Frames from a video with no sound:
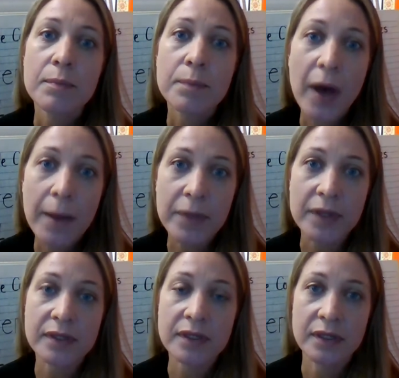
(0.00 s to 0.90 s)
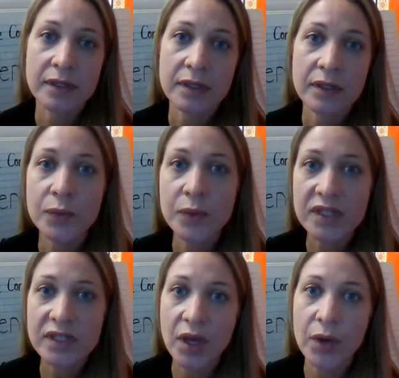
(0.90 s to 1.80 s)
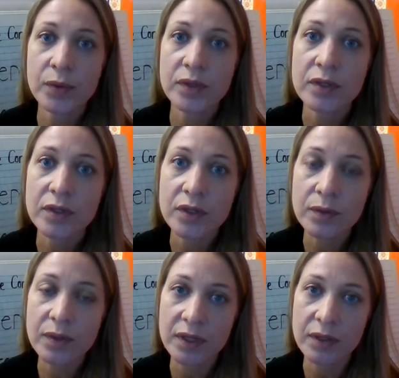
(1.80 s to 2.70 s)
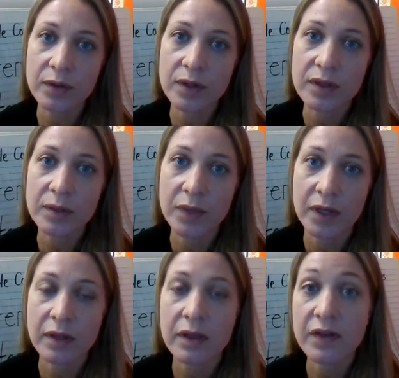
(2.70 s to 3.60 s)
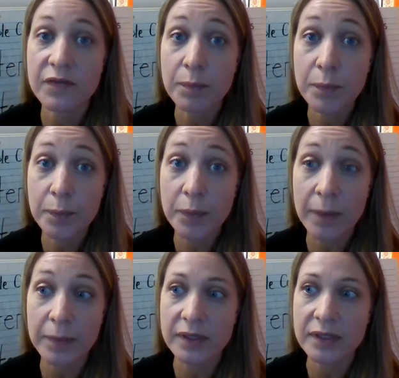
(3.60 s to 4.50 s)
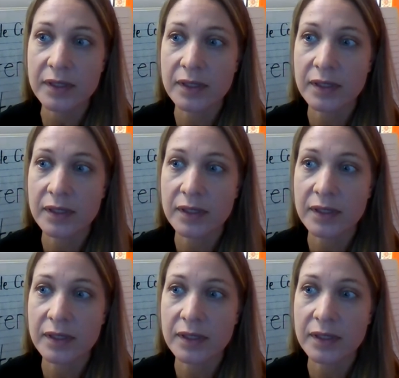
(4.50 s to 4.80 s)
Puppet. What sound do you hear in the middle of puppet?